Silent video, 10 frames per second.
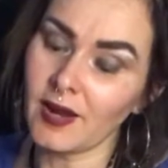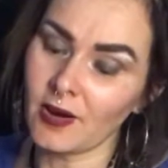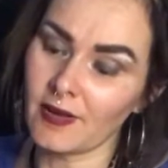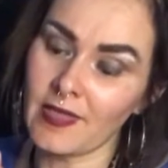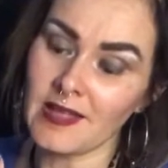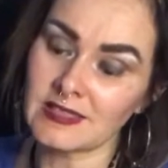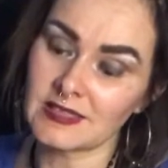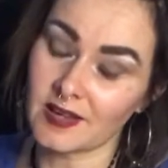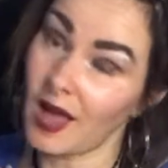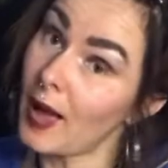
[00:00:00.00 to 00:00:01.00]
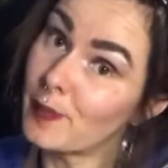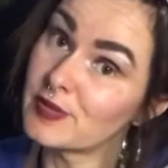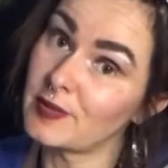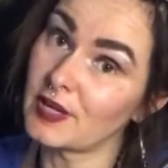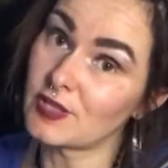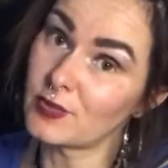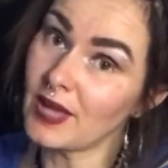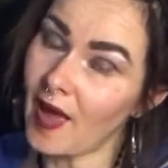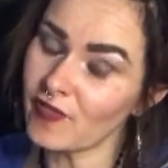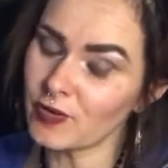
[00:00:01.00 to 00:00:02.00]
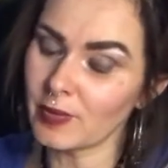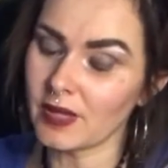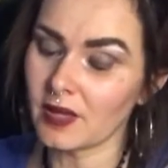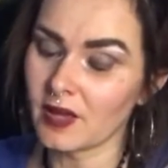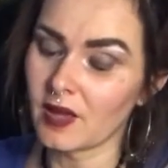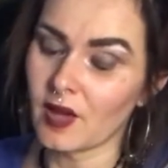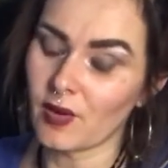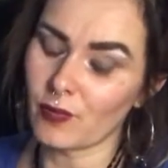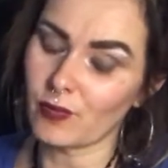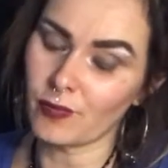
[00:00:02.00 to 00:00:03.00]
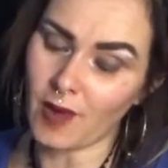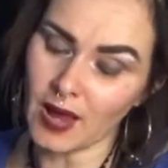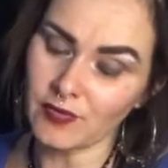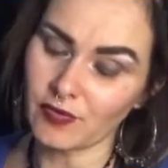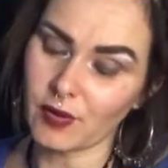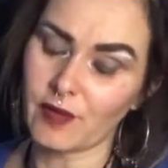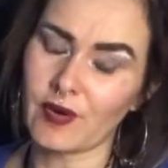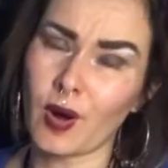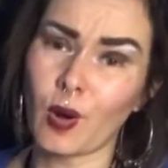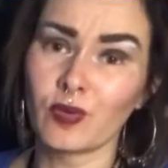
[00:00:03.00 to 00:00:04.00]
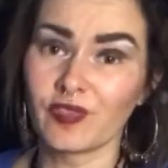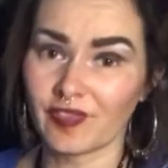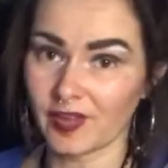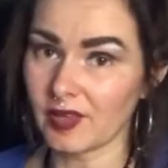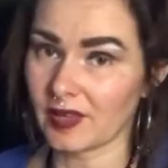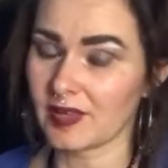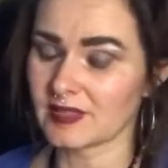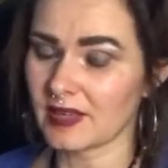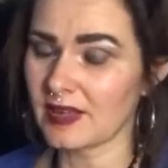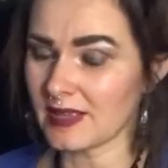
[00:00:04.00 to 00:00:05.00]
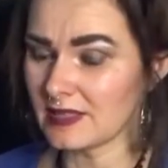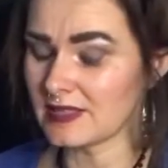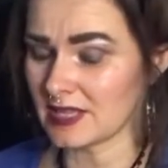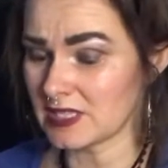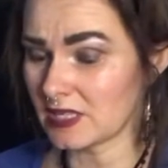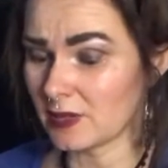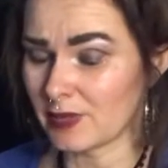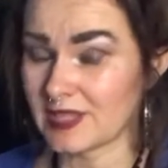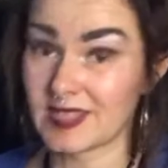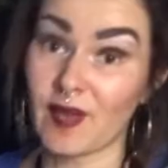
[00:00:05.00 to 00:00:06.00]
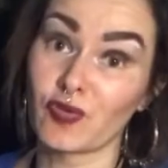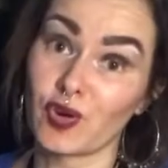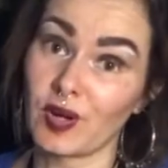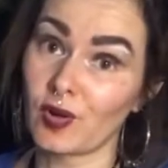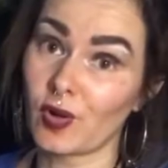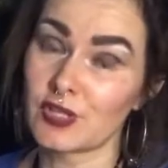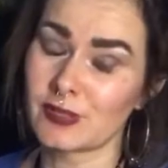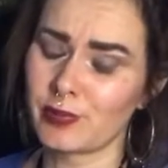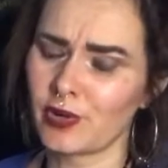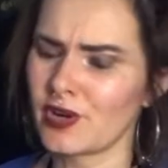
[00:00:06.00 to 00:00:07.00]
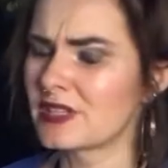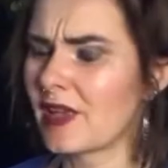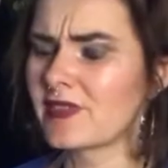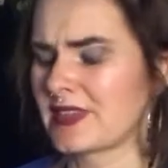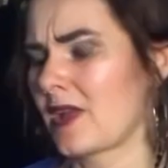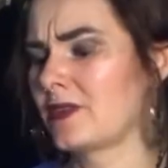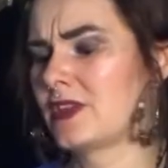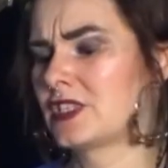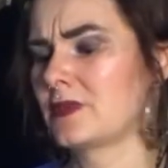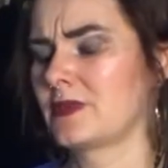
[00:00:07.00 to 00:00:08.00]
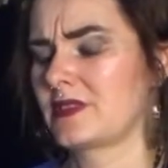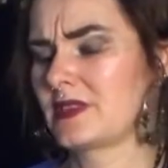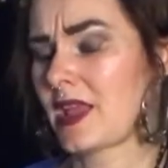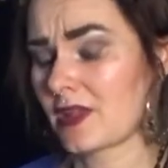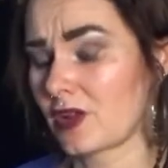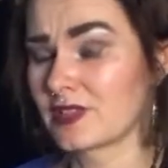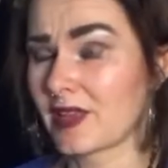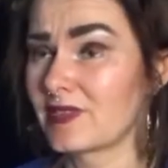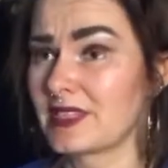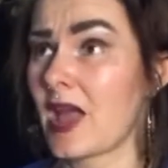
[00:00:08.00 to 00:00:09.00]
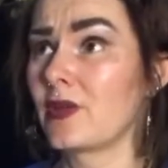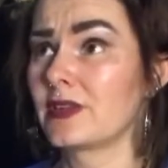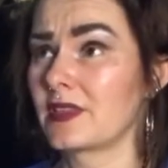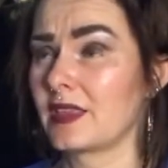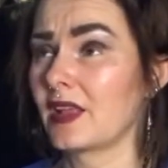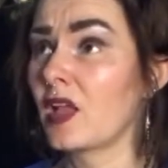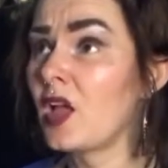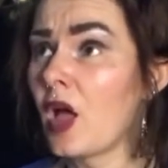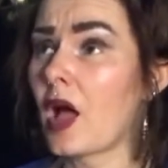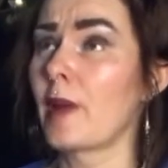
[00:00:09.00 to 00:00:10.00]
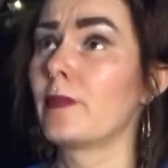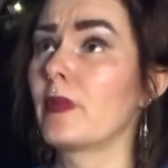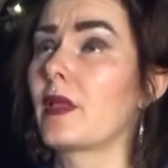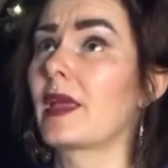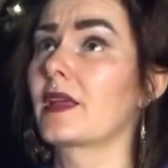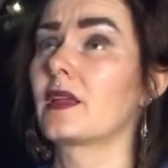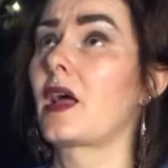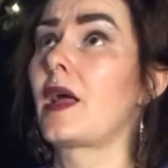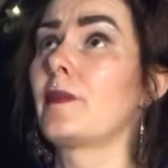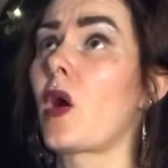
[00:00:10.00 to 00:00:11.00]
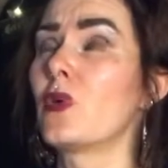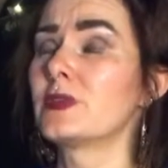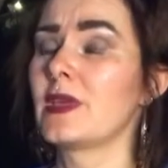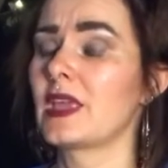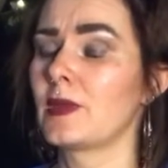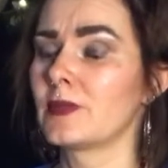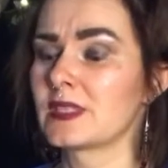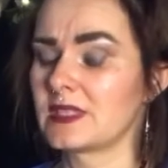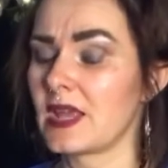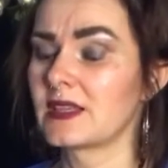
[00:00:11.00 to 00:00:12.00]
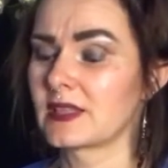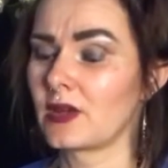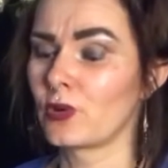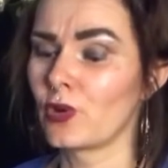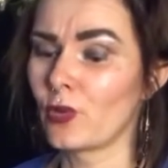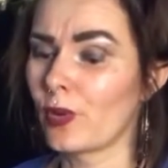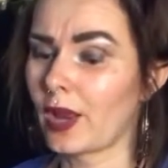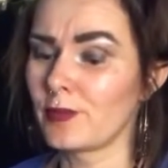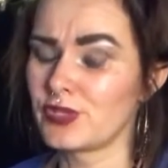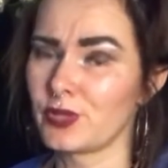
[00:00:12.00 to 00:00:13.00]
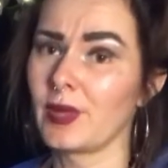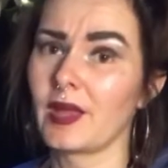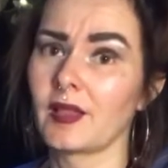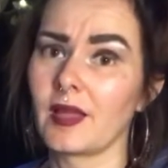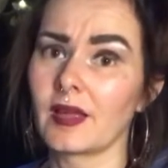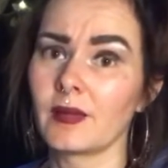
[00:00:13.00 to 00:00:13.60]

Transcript: and that's the cups, because we have to be mindful of our own feelings. And yes, it's easy to be self-critical and to put ourselves down and to think, I'm always making mistakes, I don't know what I'm doing, like